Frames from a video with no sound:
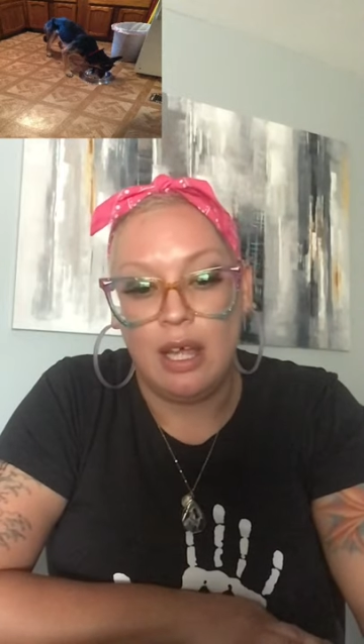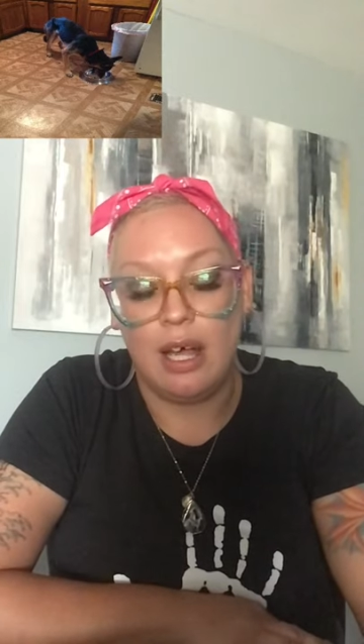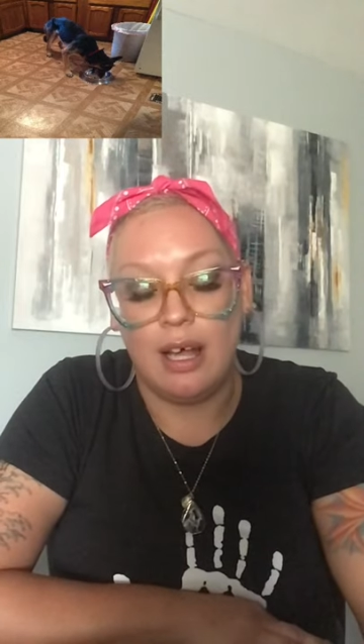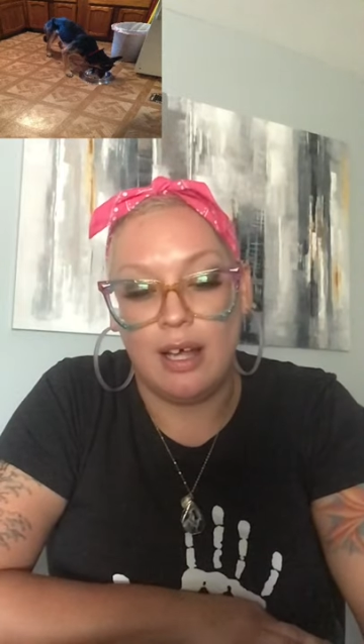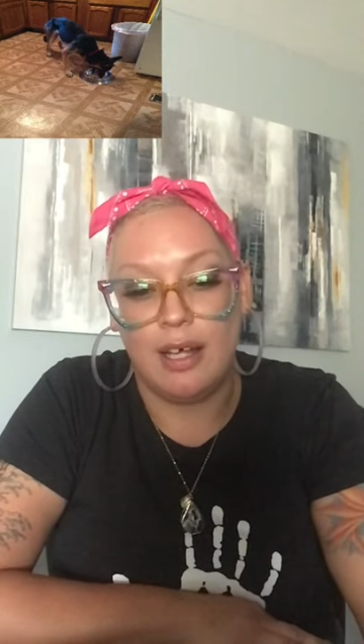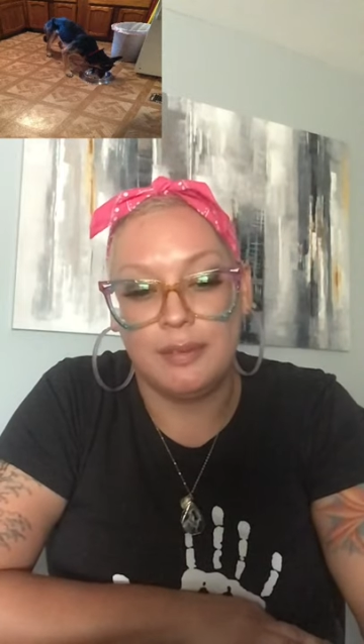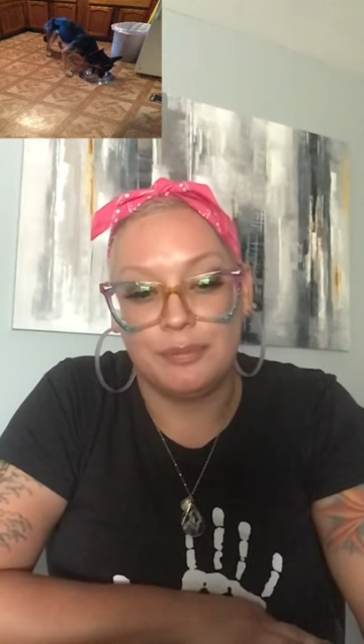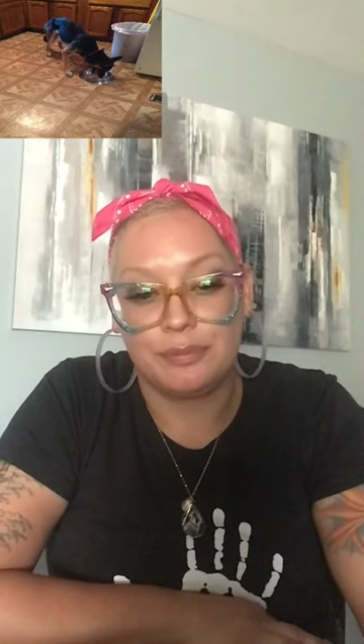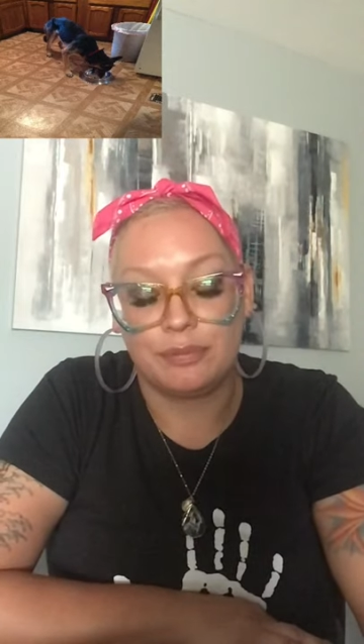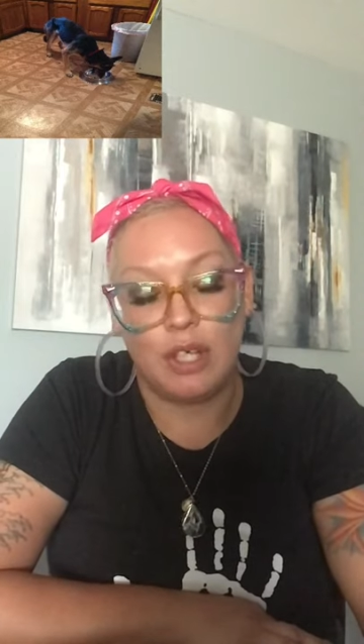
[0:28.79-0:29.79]

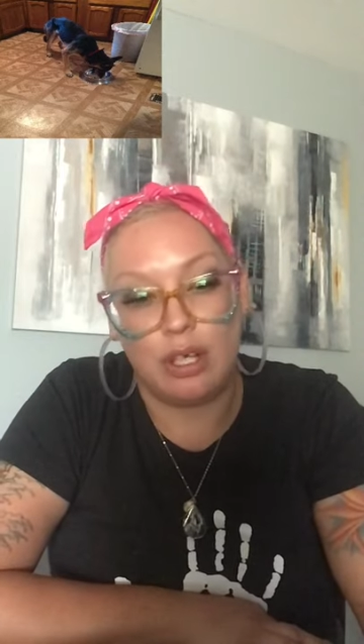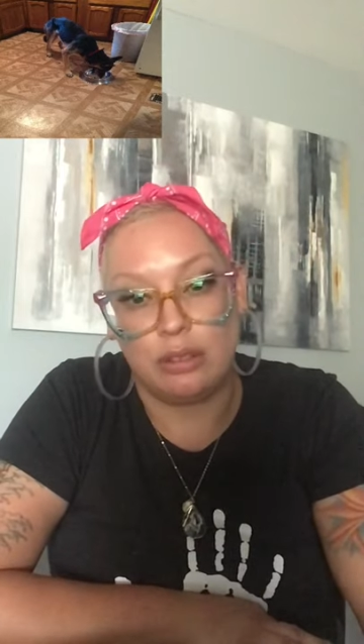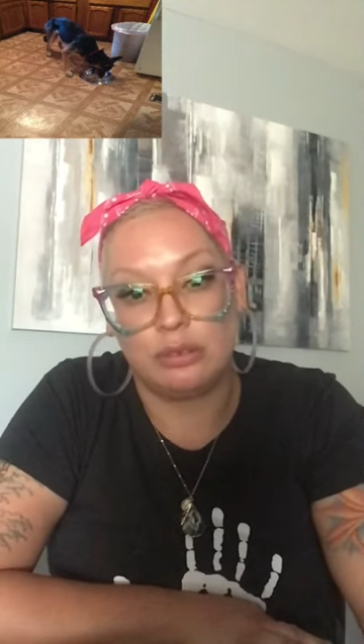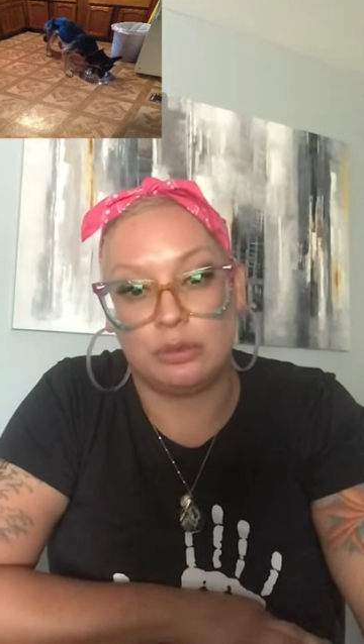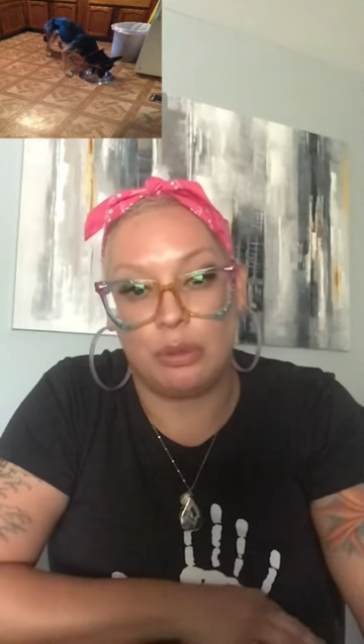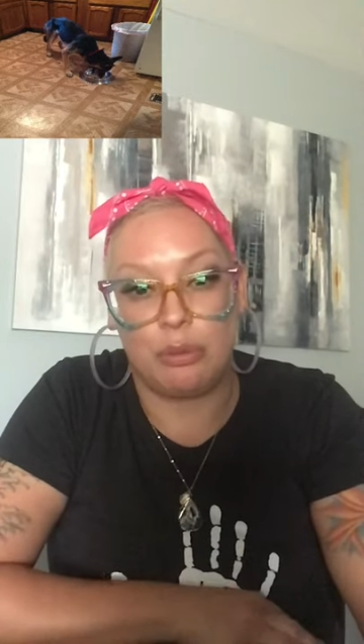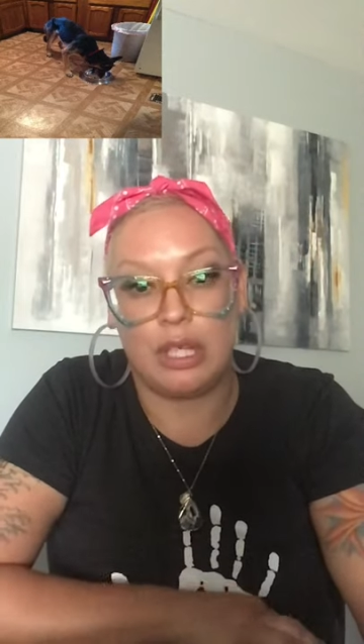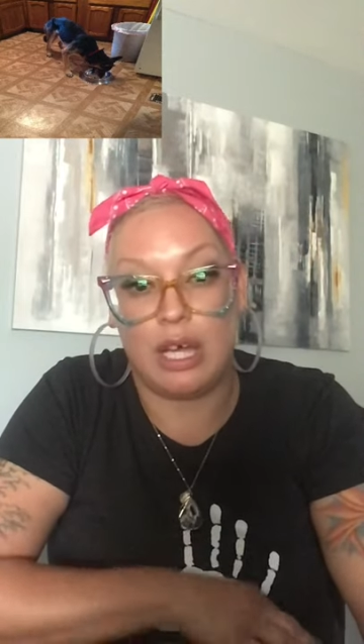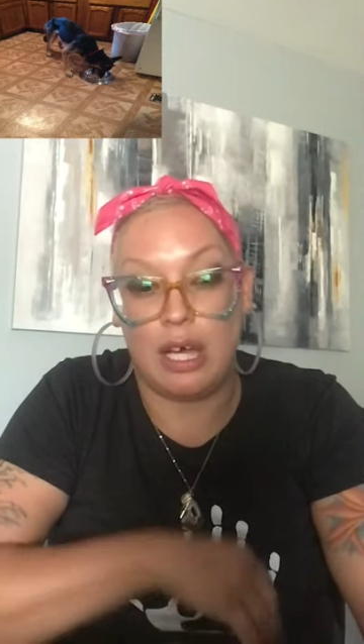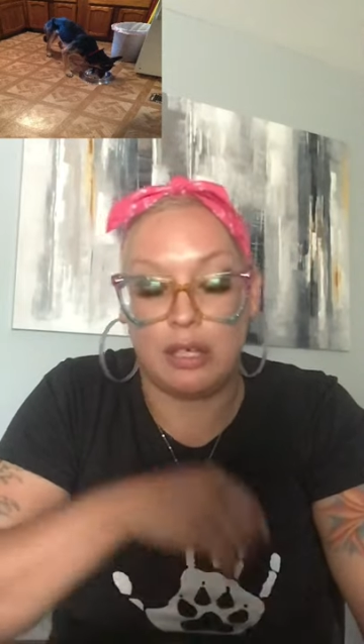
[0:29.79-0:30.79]
um, well, when we
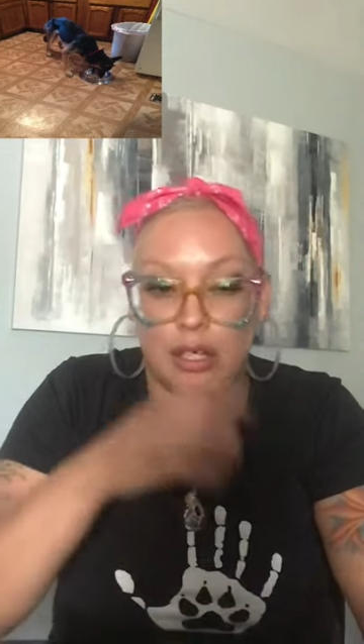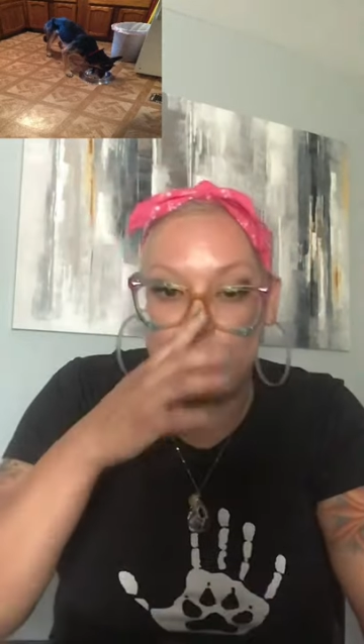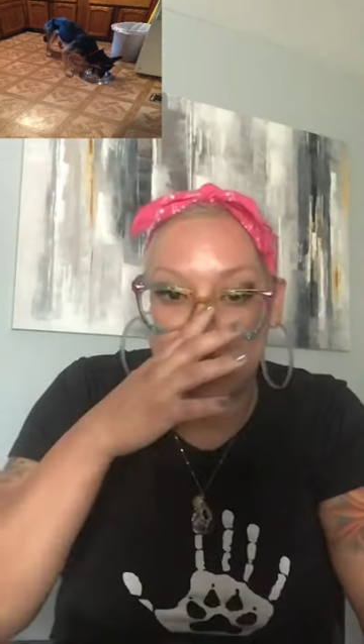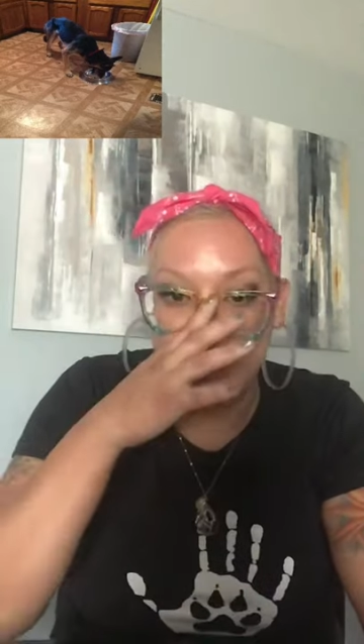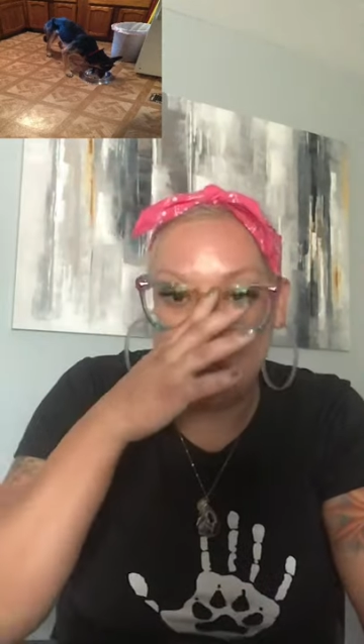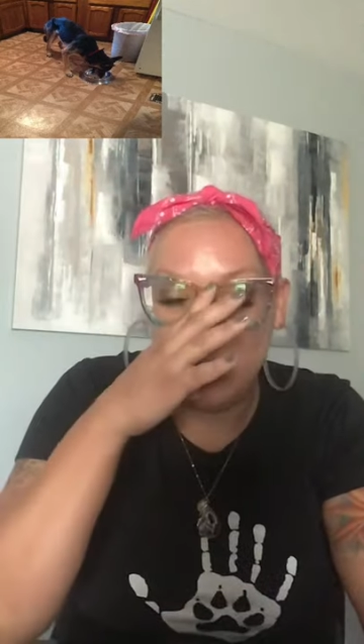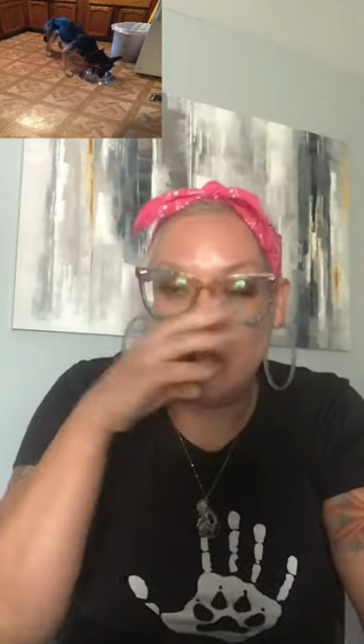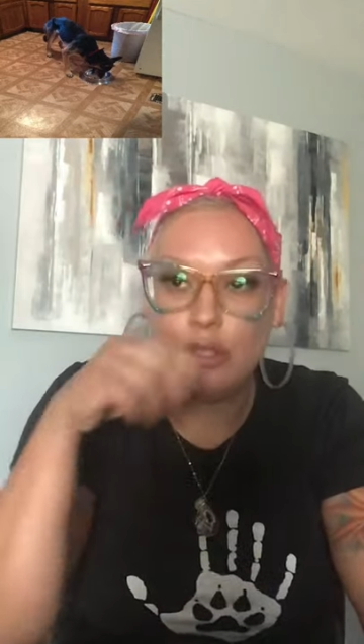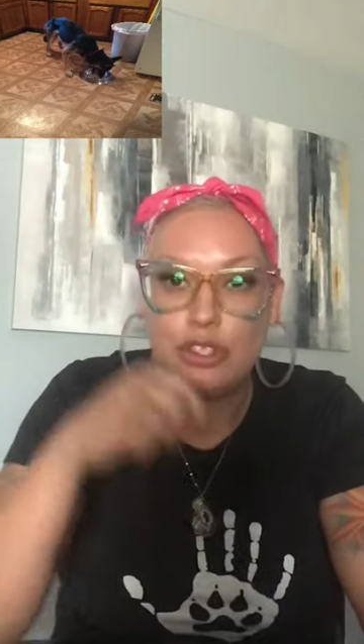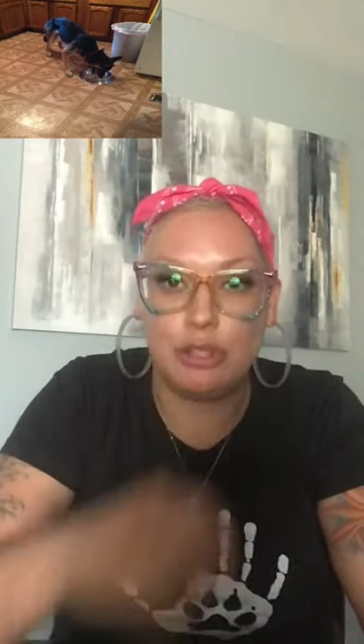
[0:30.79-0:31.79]
got her,
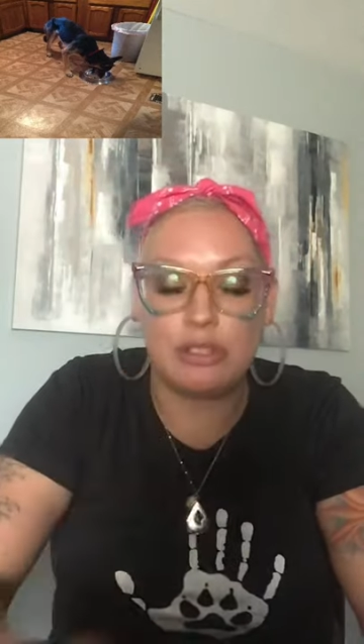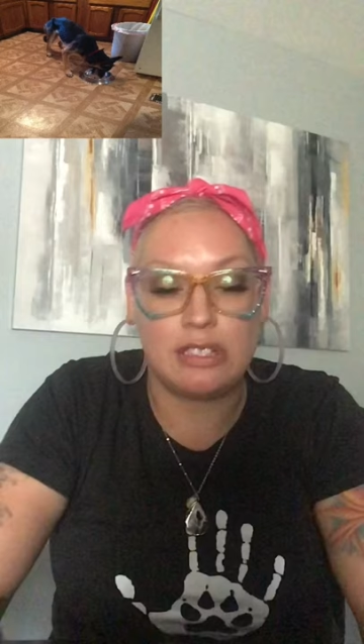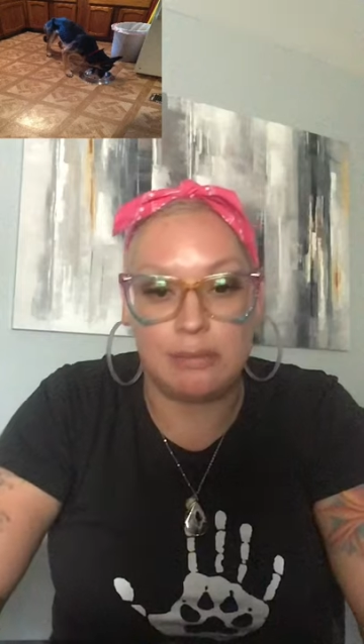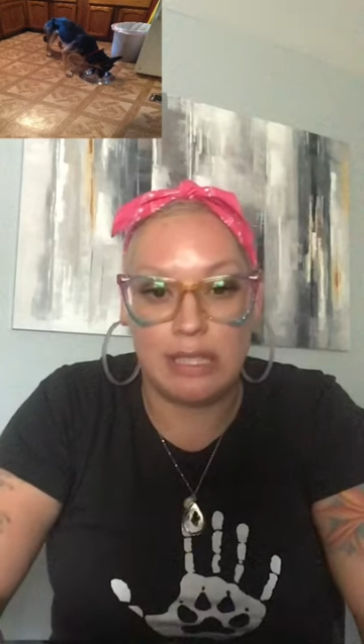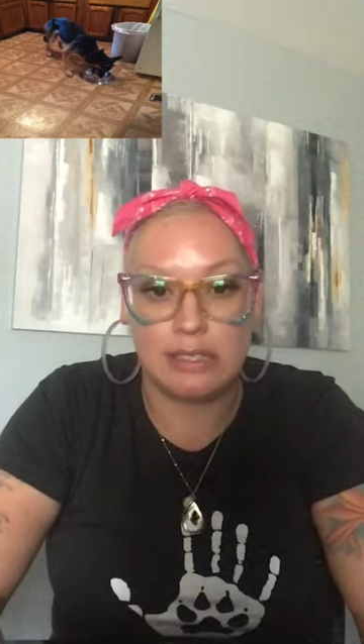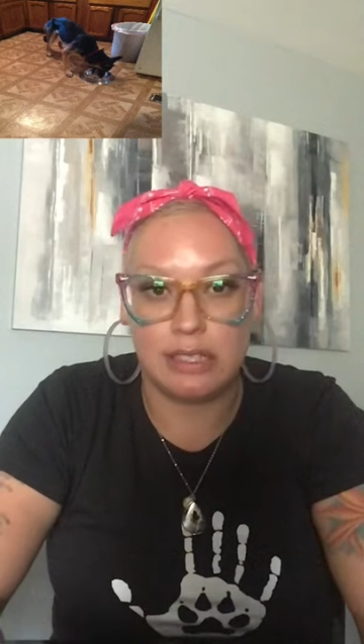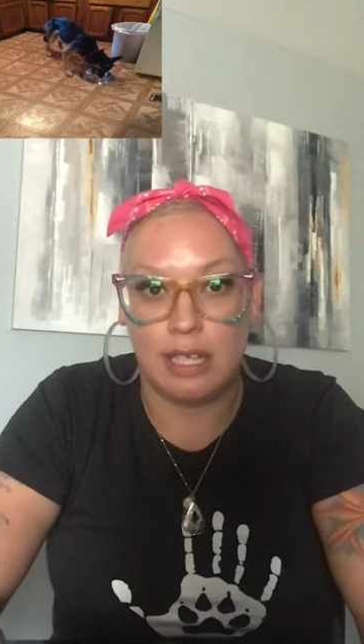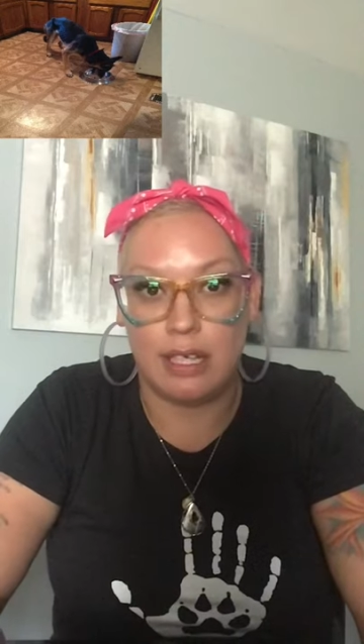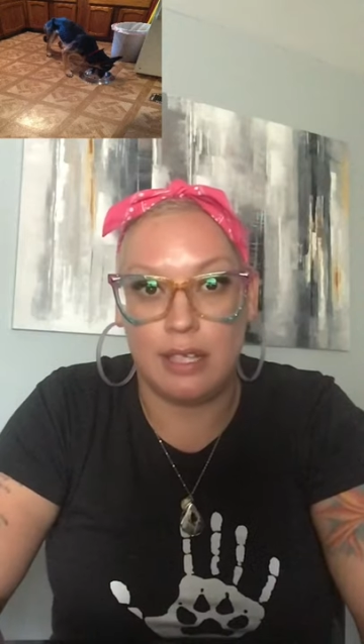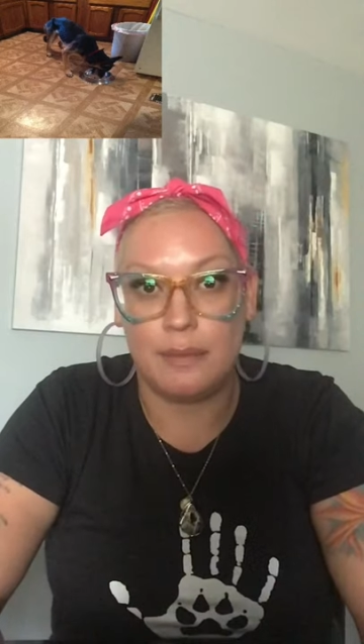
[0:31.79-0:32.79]
she was
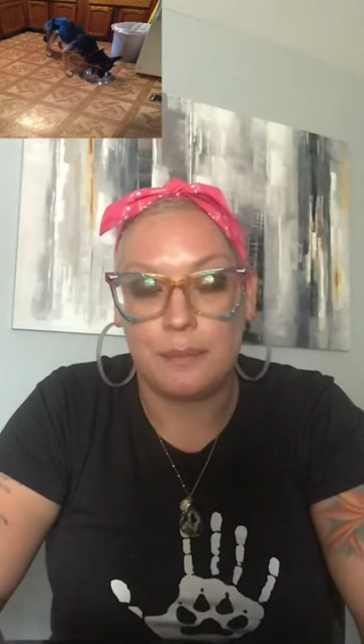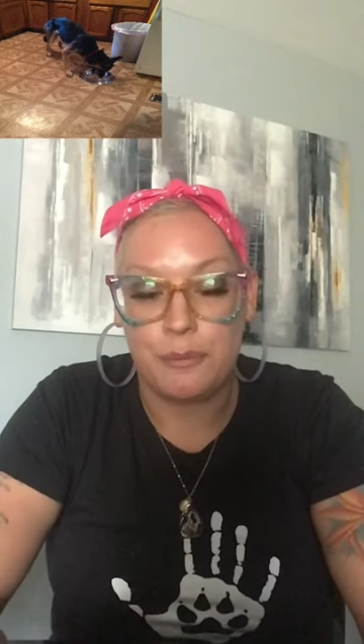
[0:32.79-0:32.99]
emaciated.